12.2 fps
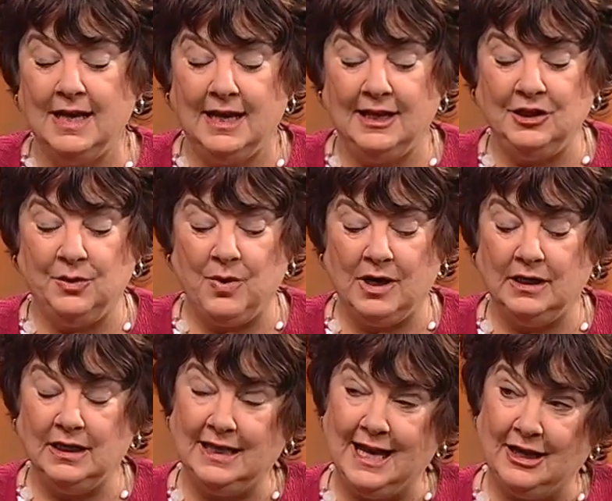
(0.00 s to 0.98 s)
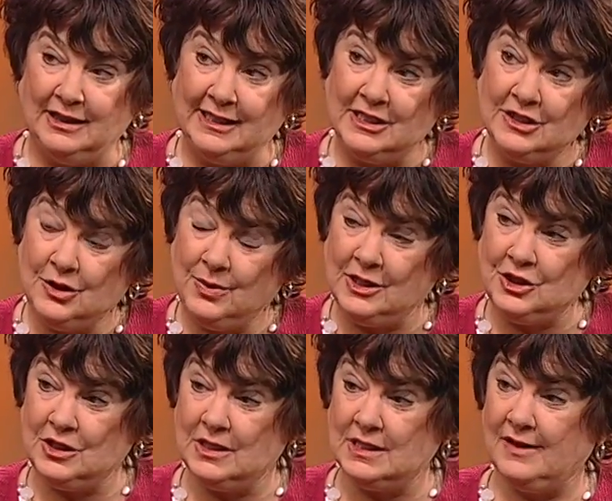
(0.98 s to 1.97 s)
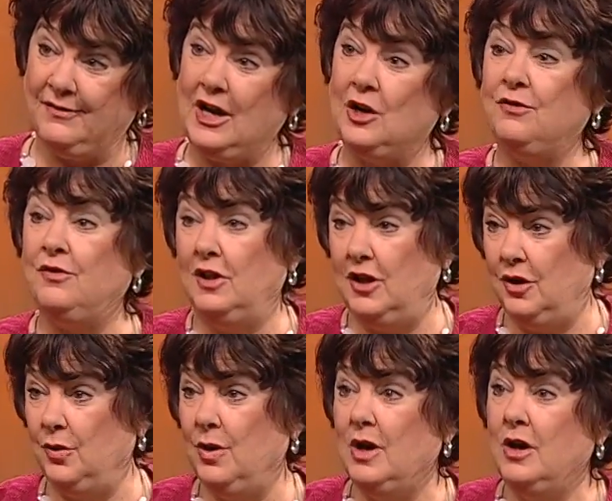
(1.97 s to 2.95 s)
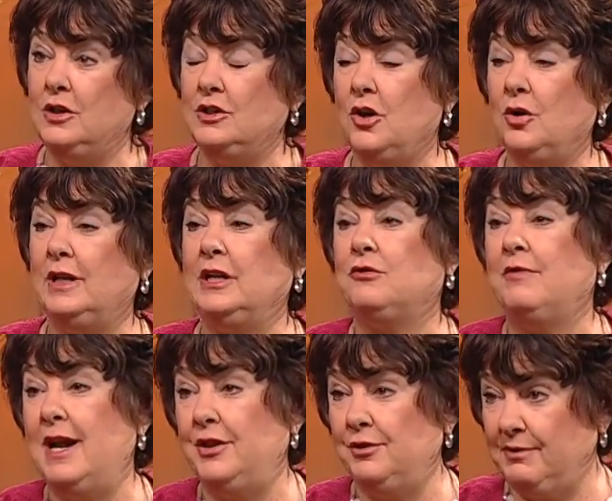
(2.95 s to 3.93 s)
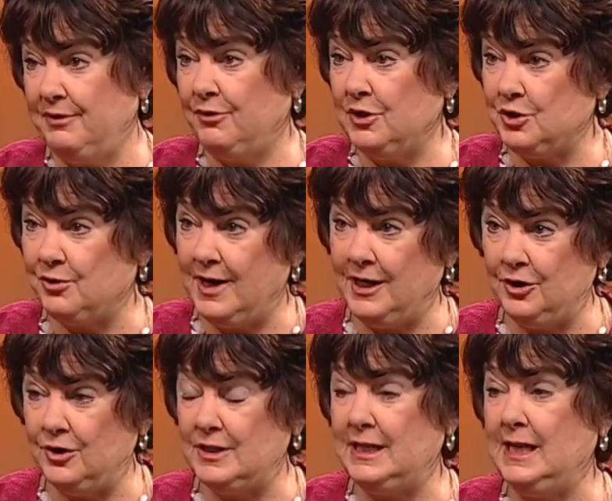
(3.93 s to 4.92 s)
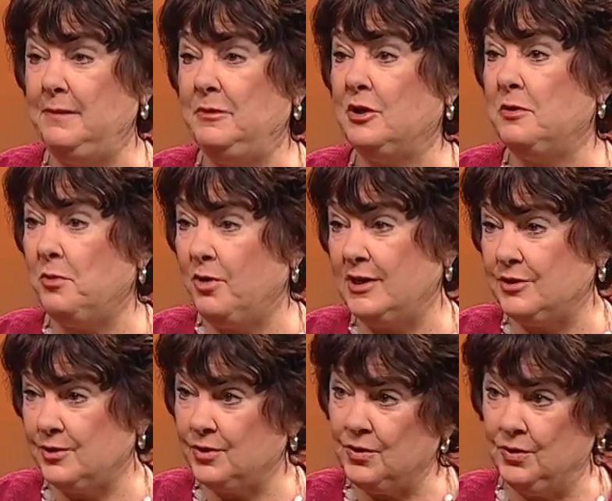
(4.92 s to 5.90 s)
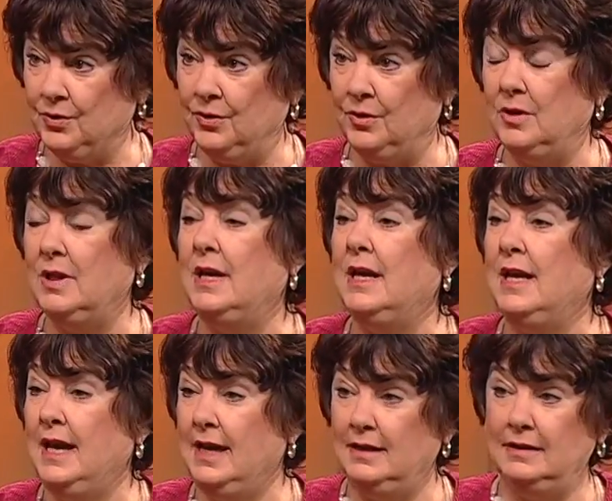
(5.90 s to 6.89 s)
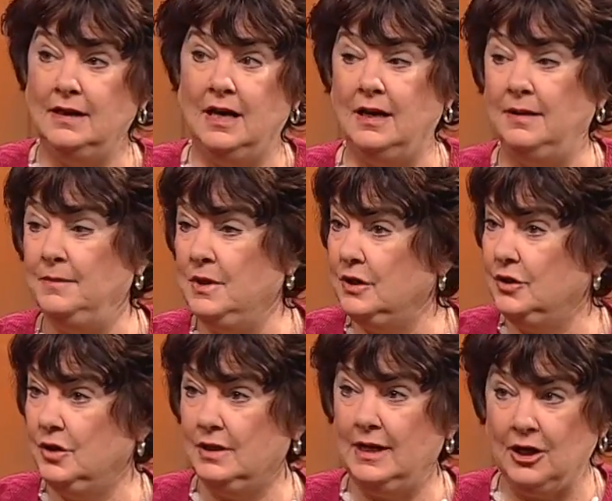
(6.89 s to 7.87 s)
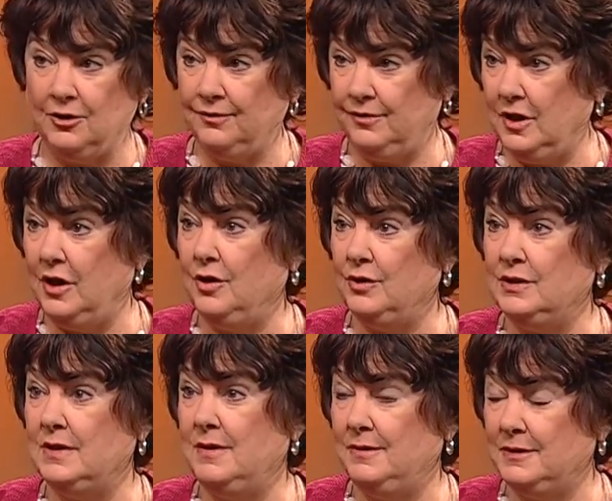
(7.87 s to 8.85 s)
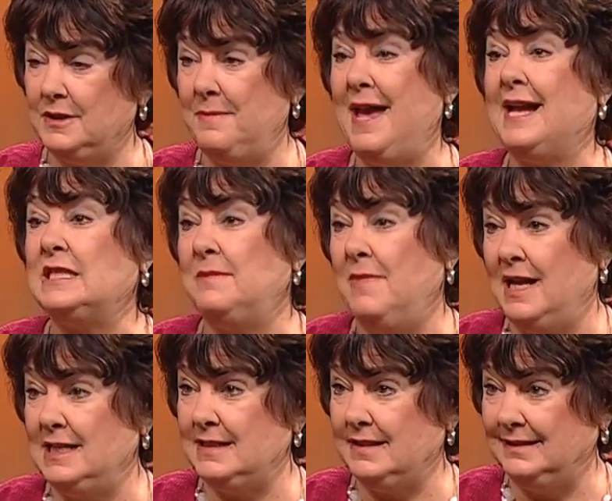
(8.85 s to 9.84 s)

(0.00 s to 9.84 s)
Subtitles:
and you want to allow at least 2 inches of airflow totally around the refrigerator to keep the compressor cool and good airflow to maximize the